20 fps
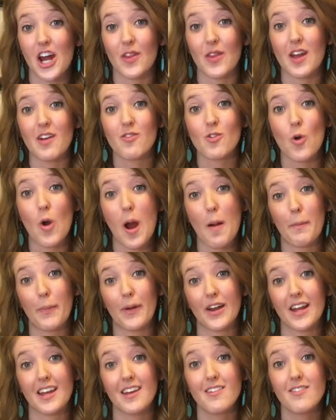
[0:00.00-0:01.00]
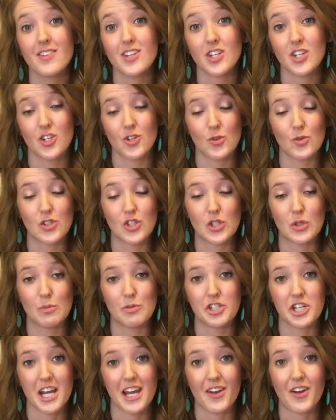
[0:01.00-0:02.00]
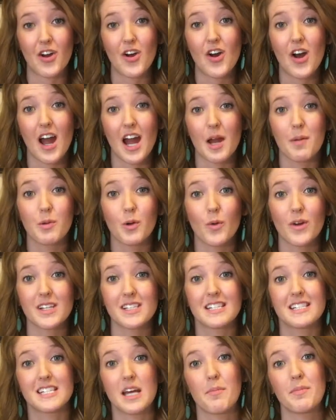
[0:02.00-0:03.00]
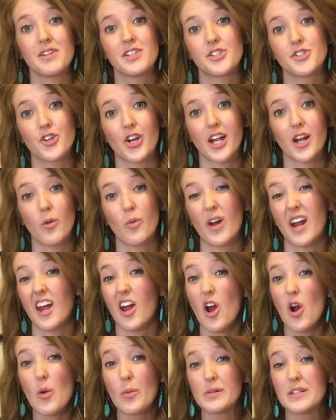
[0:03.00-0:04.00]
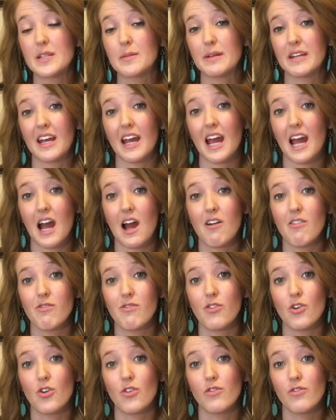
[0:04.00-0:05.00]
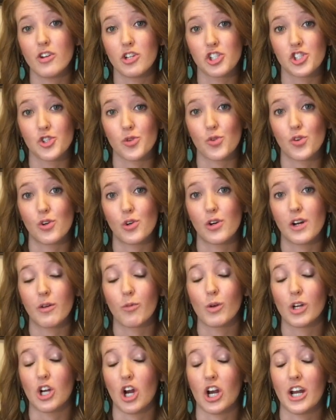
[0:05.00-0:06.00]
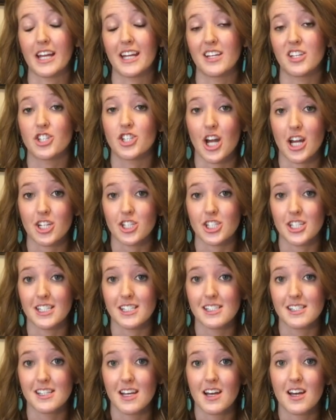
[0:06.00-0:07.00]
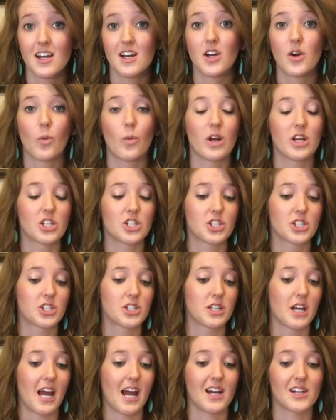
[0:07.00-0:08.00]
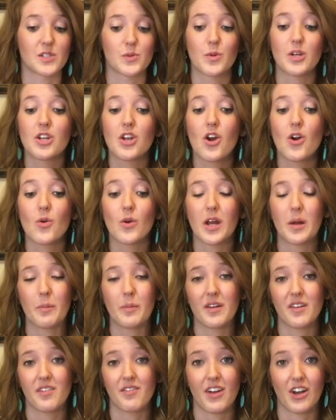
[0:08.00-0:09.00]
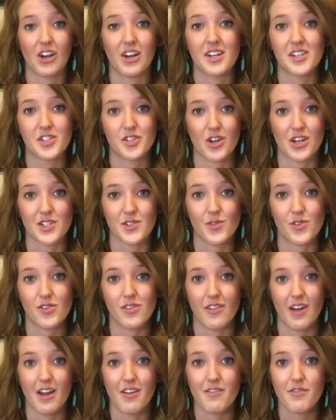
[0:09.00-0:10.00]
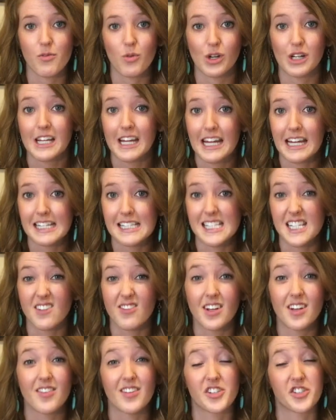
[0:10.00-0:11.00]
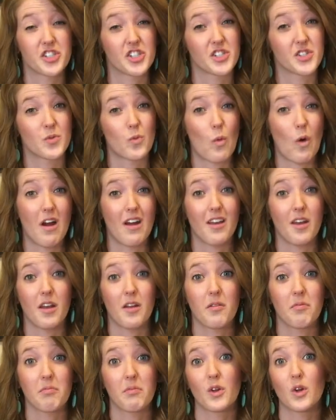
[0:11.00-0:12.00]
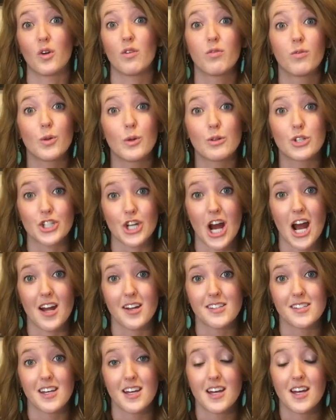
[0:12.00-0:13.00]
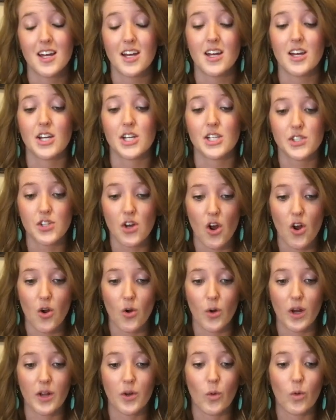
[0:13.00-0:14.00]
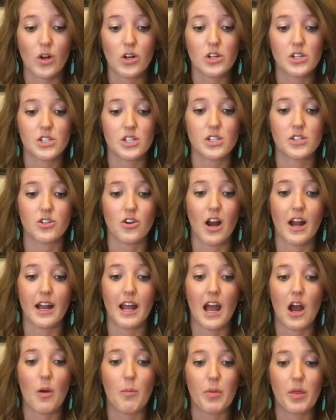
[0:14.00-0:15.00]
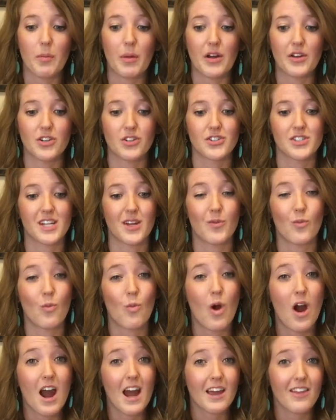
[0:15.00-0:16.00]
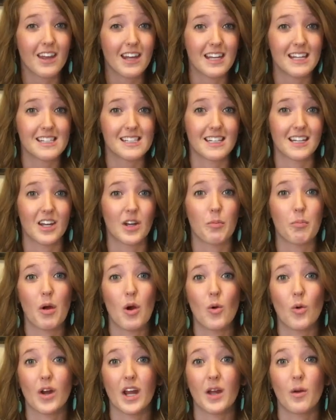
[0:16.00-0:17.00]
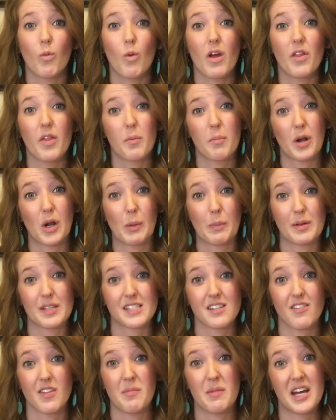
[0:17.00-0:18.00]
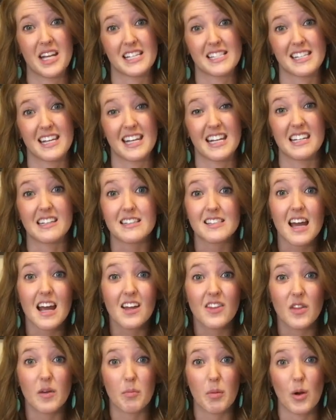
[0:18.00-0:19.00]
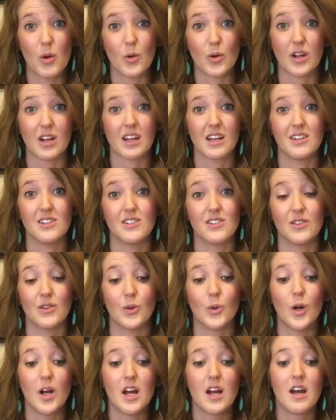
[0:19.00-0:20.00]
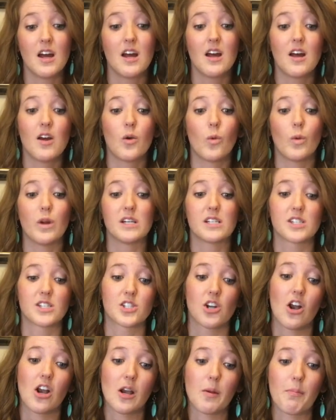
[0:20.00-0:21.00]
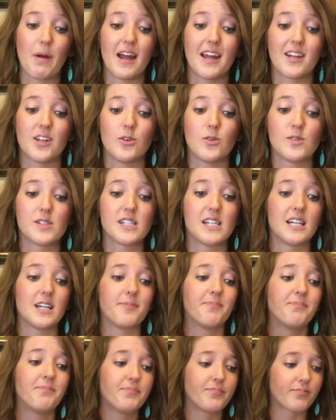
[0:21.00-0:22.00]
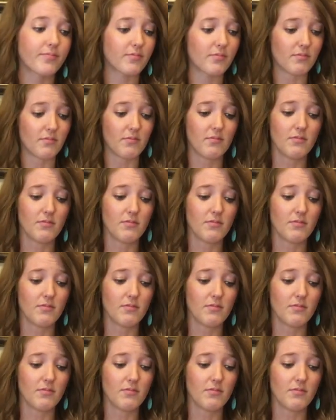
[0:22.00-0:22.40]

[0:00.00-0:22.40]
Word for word: the Child Life Cooperative YouTube channel, I'm going to demonstrate what I hope to be a helpful visual regarding injections, which, as we know, can be a very stressful event for kids, even if it's just one little flu shot. So in order to try to help them understand why they need to get a poke and what the purpose of the medicine inside the poke can do, we start by using